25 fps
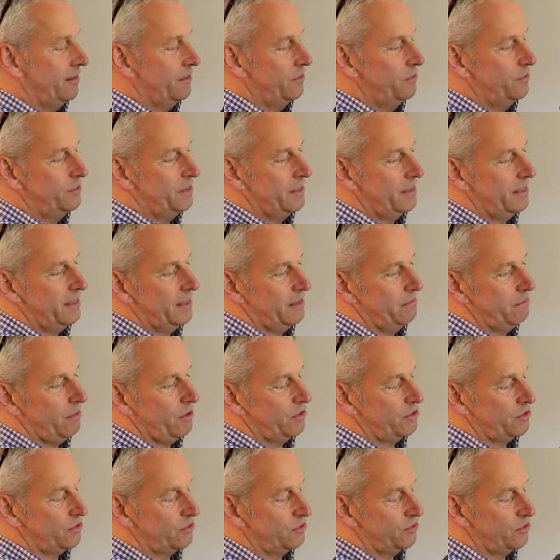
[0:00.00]
did the
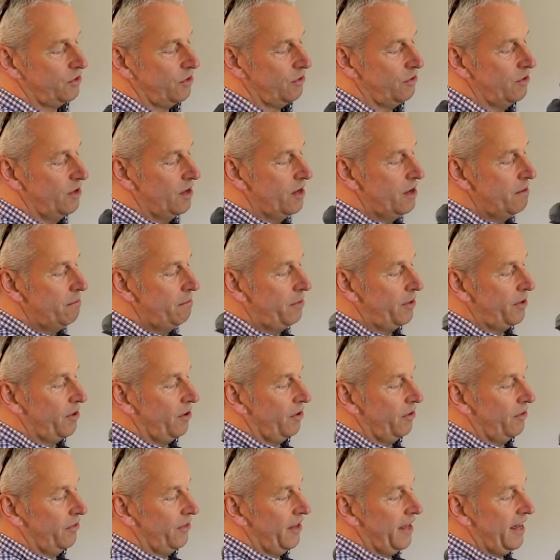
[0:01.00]
motion control, put it
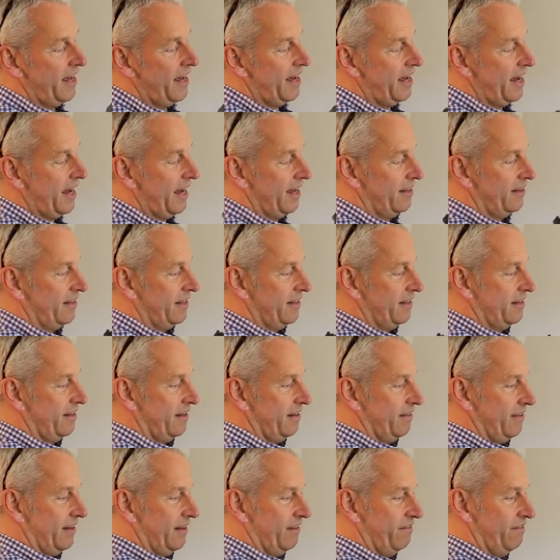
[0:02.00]
on there, and they
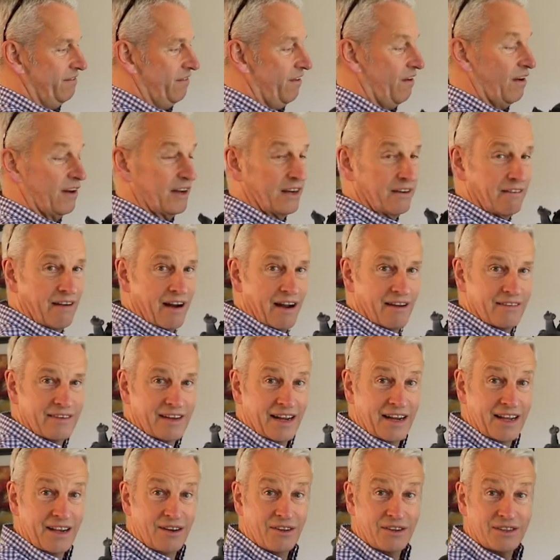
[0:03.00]
kind of had it flying around,
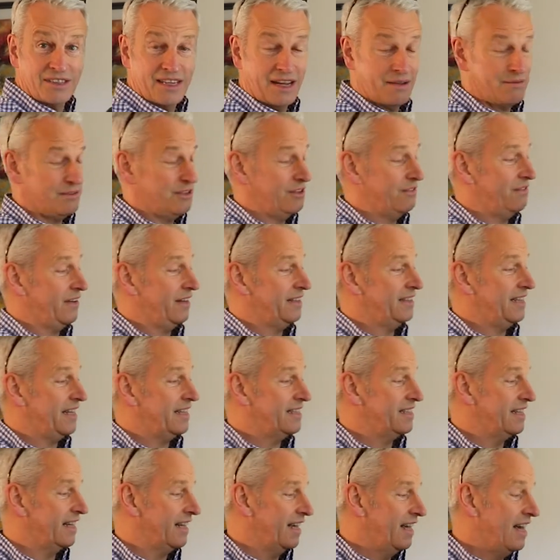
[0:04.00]
and it looks absolutely
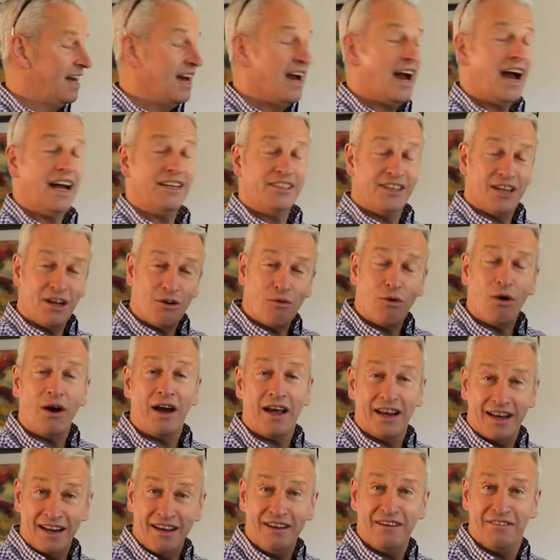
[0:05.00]
fantastic. And you know what?
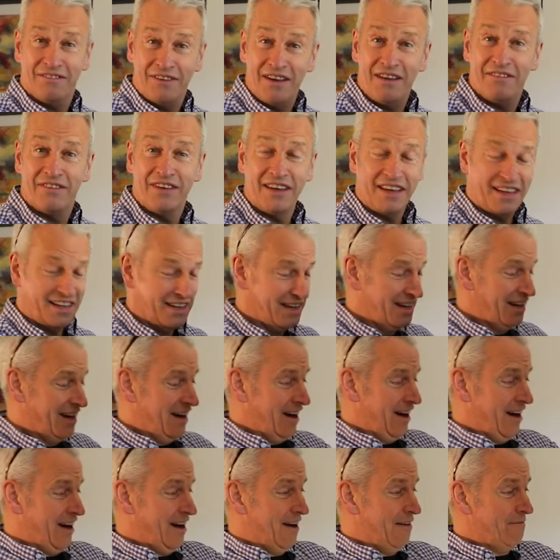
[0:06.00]
Enough heavy.
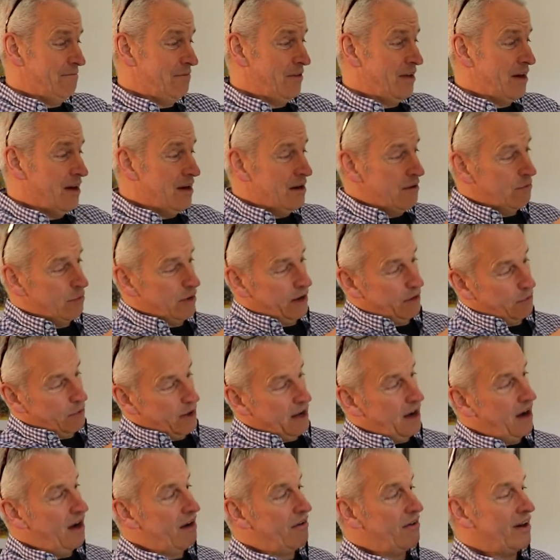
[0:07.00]

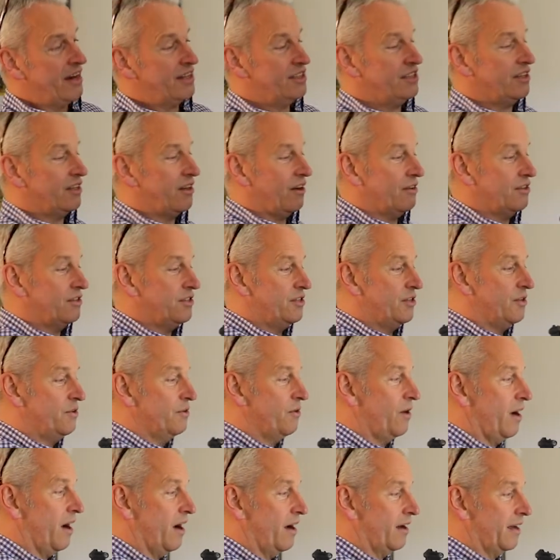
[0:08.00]
We are actually going
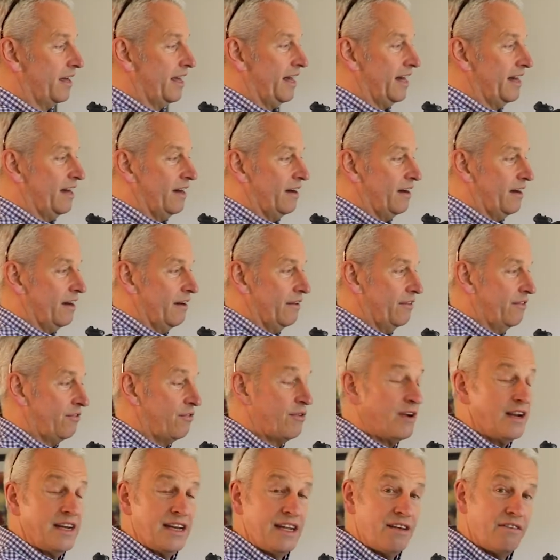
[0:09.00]
to get a
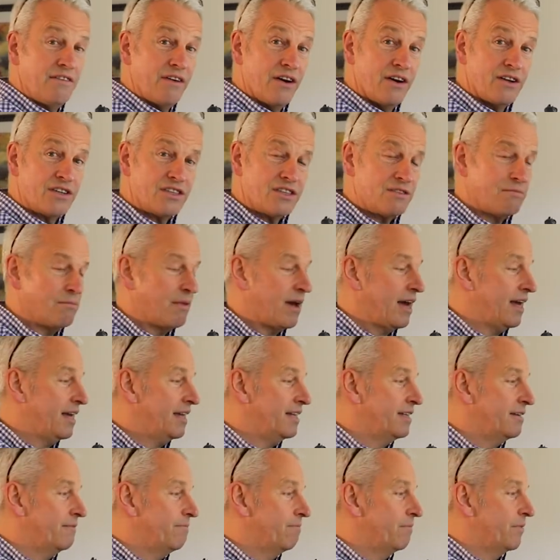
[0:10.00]
3D version
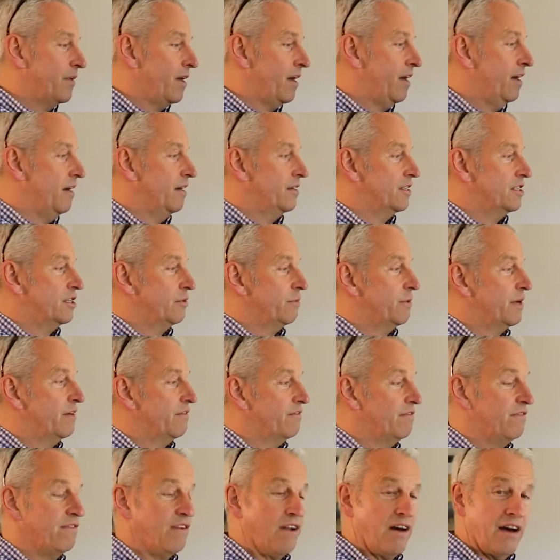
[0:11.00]
made, so we can
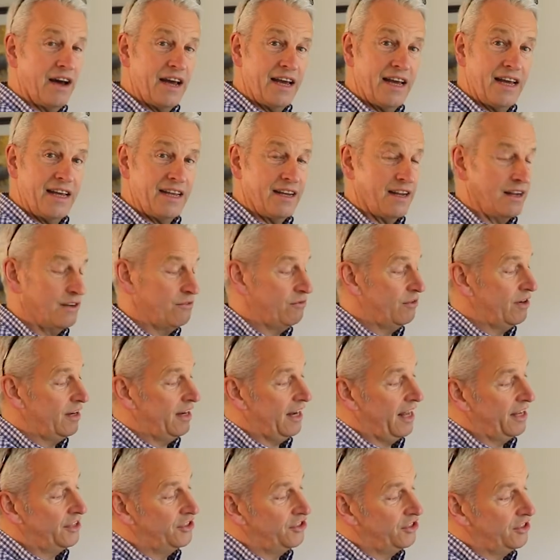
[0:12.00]
fly it in
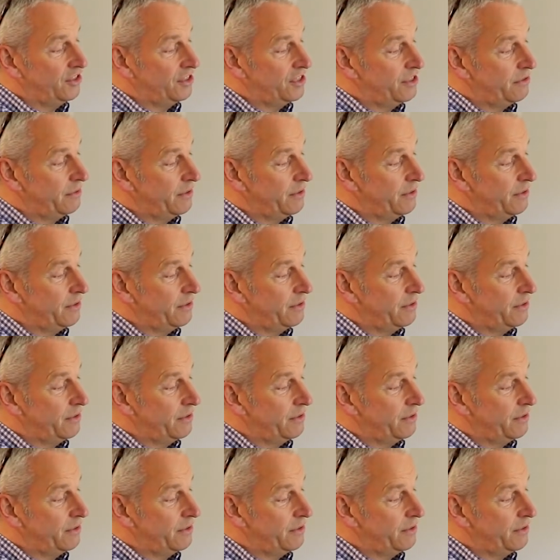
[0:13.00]
Unreal Engine,